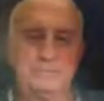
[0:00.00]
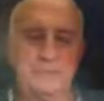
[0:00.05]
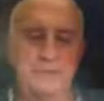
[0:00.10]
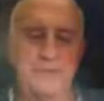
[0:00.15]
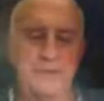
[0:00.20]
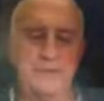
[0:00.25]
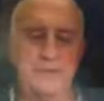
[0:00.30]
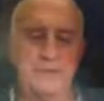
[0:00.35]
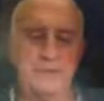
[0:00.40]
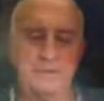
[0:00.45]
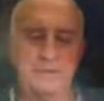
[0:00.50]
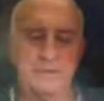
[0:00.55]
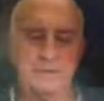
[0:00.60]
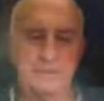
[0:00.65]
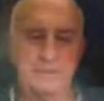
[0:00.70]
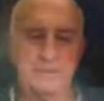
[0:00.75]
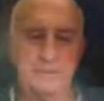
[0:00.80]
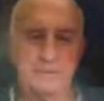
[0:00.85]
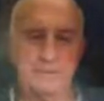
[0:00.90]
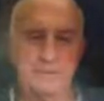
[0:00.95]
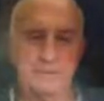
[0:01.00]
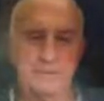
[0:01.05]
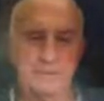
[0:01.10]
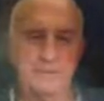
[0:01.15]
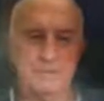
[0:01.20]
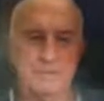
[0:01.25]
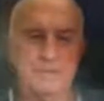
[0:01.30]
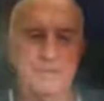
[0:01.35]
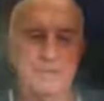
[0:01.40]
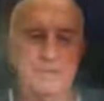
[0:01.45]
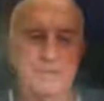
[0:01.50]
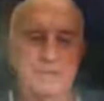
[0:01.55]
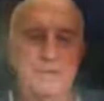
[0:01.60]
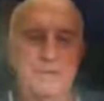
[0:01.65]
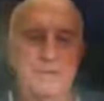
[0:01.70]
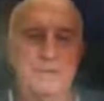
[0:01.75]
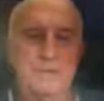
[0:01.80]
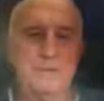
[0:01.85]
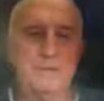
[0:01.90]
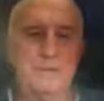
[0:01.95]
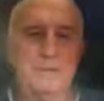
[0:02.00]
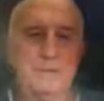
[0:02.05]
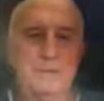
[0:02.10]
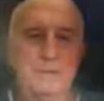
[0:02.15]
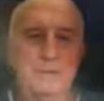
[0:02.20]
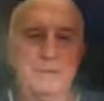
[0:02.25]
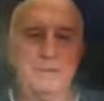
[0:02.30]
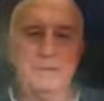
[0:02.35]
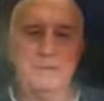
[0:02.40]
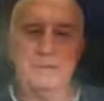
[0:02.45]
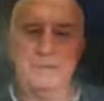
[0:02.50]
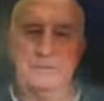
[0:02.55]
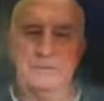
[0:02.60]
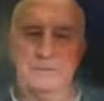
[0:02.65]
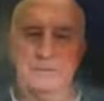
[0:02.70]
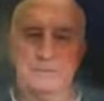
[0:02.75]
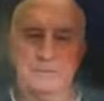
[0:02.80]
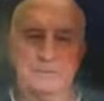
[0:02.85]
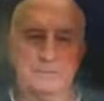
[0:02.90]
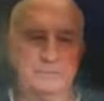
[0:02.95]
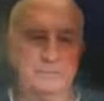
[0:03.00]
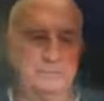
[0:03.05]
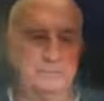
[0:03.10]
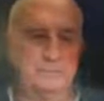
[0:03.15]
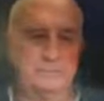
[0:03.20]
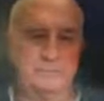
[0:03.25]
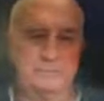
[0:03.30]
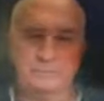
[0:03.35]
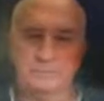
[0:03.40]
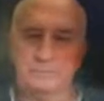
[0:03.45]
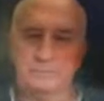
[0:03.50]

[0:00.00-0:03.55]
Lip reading: (not speaking)